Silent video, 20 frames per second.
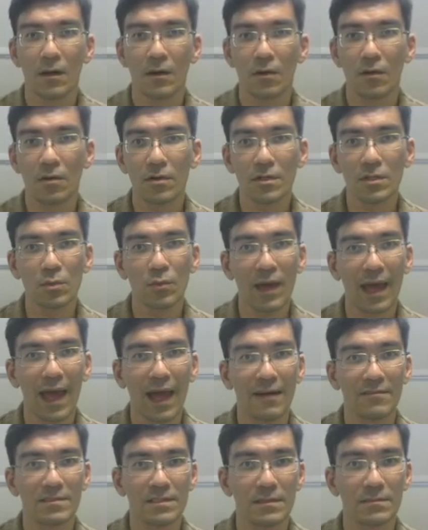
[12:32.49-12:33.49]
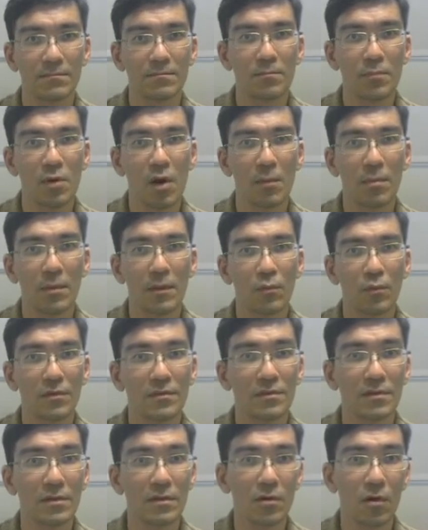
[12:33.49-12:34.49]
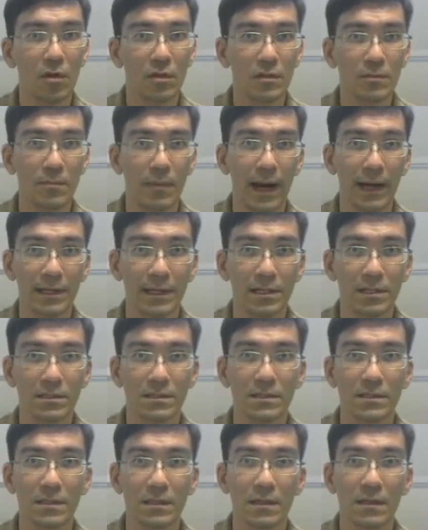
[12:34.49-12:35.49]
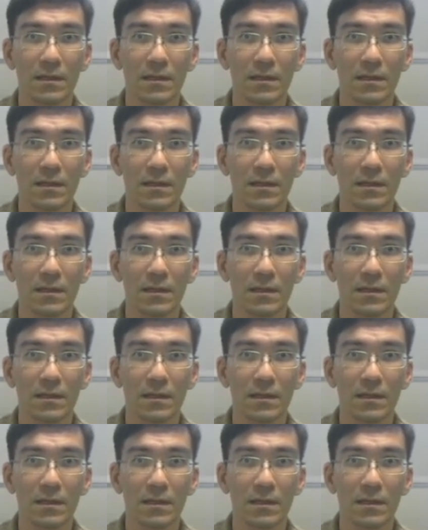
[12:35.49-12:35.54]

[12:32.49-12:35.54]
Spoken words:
or do we have some problem with the gold miners?